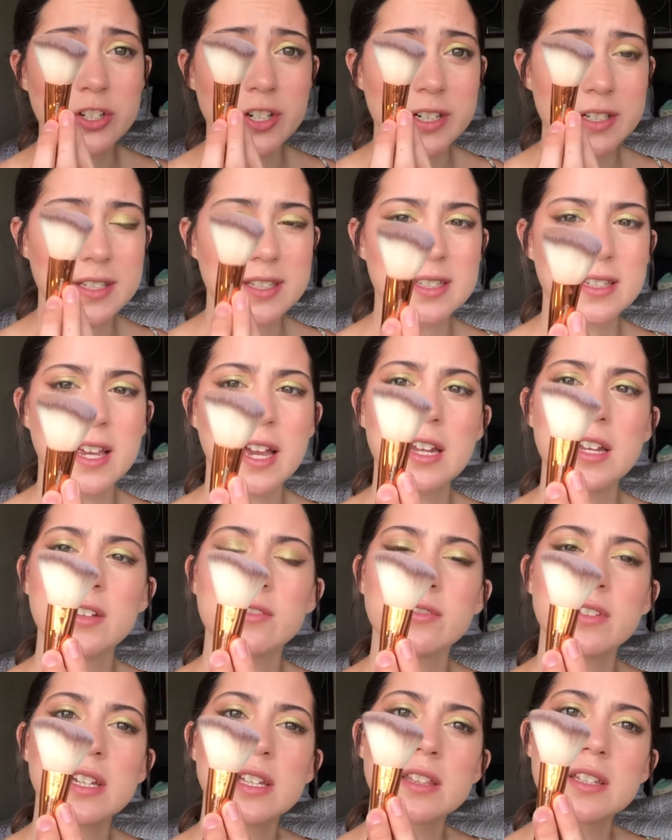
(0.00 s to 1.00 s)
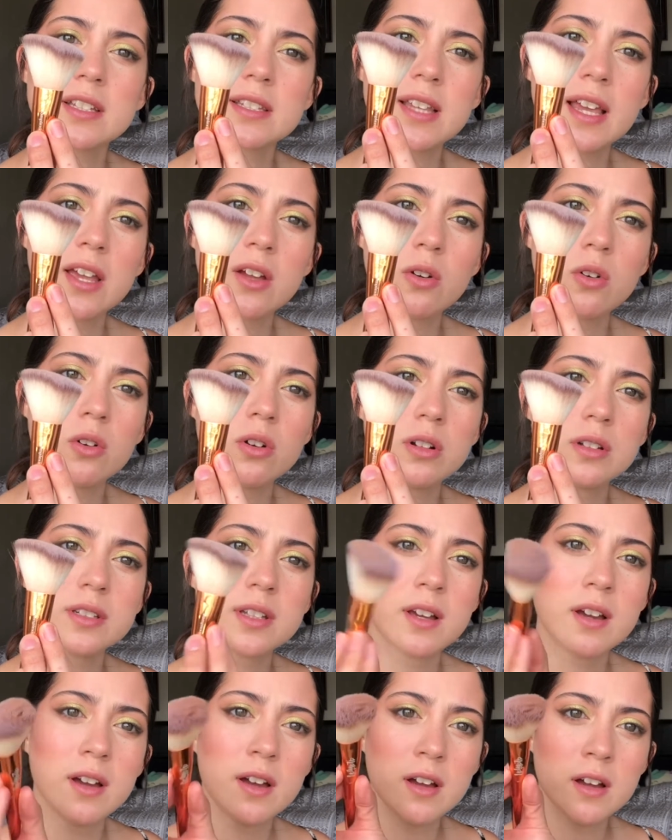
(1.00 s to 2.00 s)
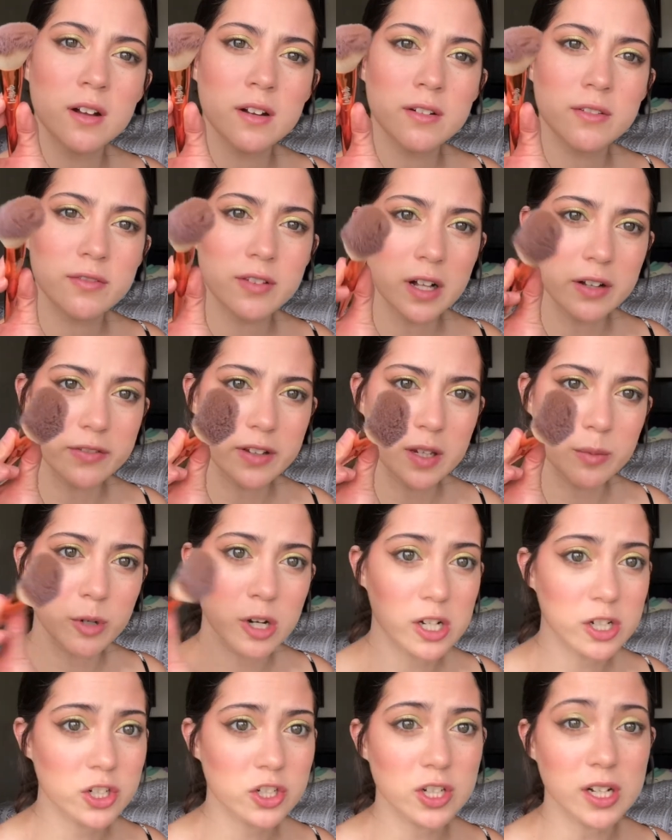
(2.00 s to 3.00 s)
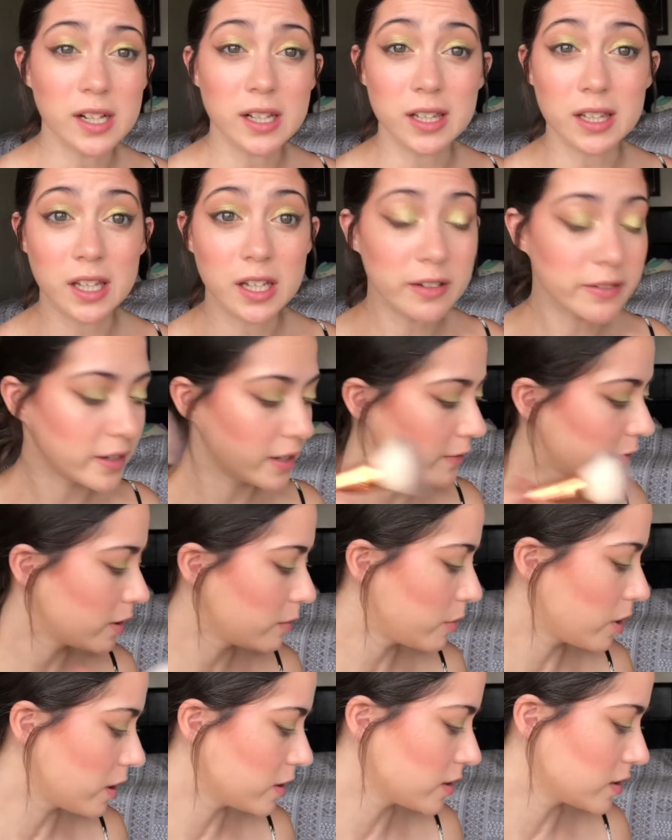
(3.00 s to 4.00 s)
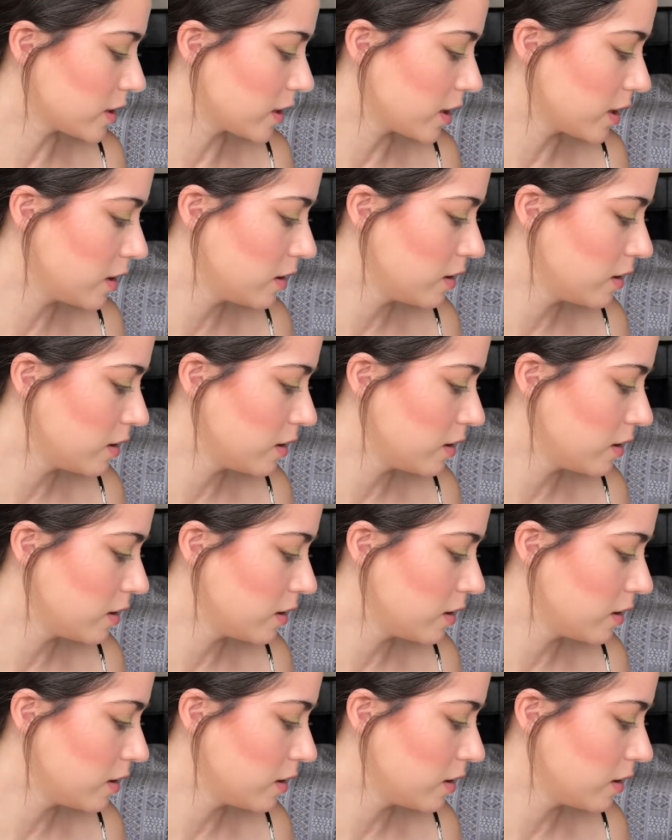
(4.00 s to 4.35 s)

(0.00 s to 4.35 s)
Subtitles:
It's kind of like this angled fluffy brush. I love it for bronzer.